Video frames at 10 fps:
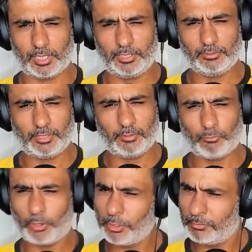And he's like,
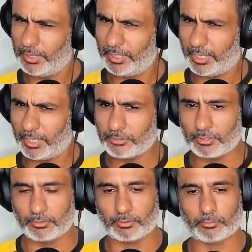"What do you mean
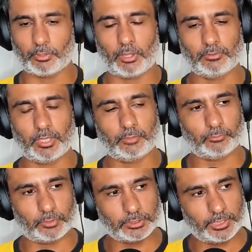negationism?" So I was
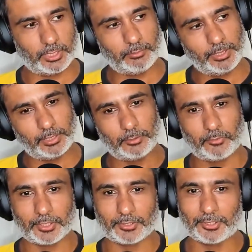like, "First, let me tell
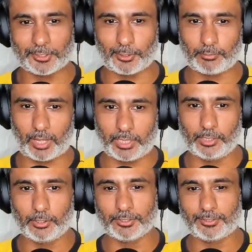you where I
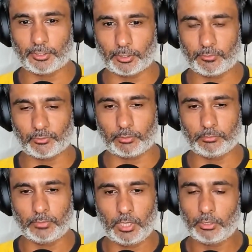learned the term
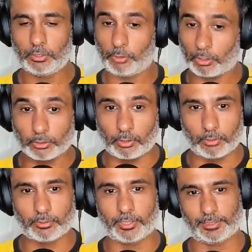from Dr.
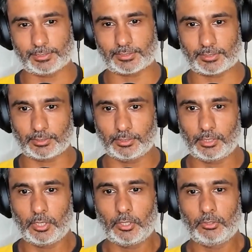Konrad Elst."
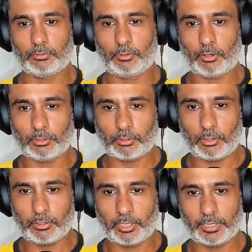So Dr.
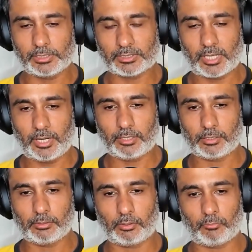Konrad Elst
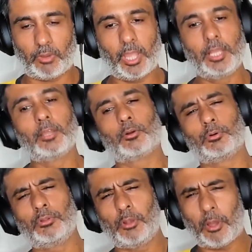had a while
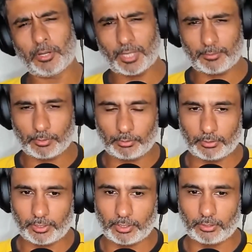ago, long time
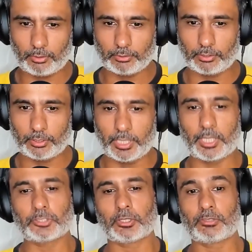ago, written on the
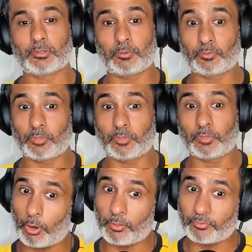negationism of the
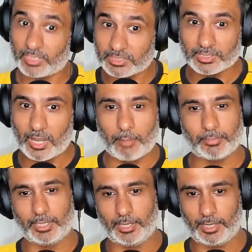record of
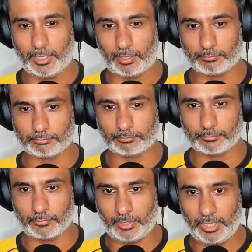Islam in India,
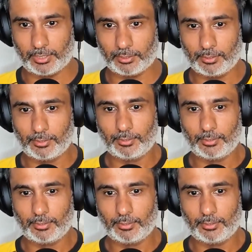right?